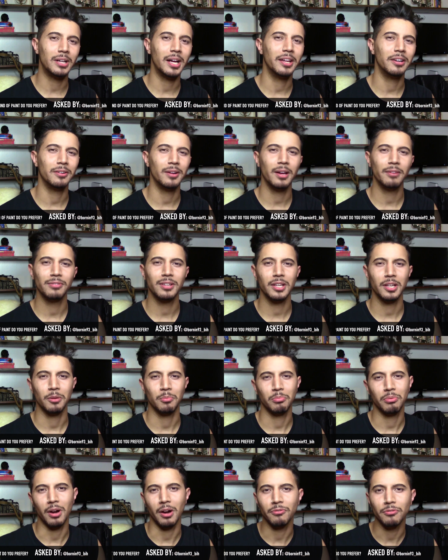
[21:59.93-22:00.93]
I don't have like a
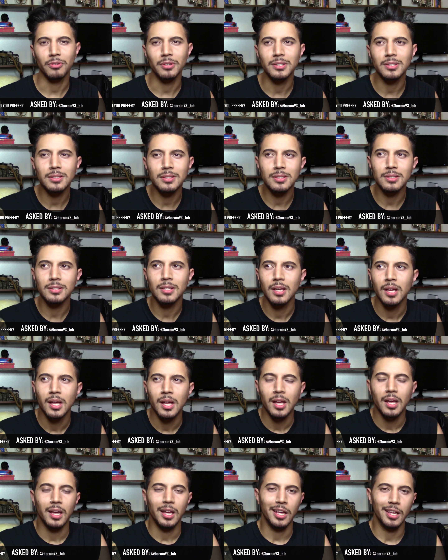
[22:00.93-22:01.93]
preference
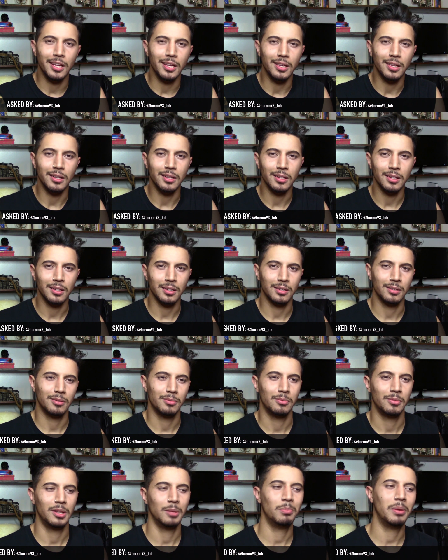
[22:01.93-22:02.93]
in
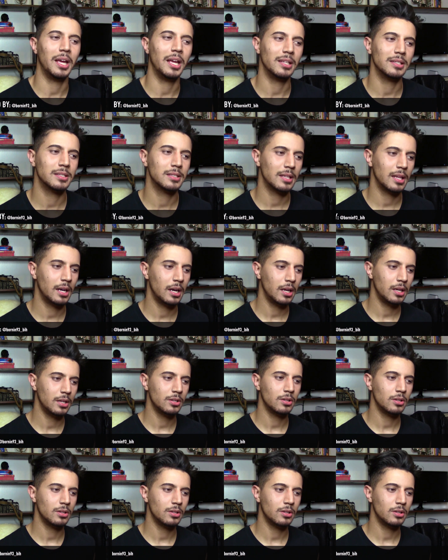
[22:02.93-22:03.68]
the paints that I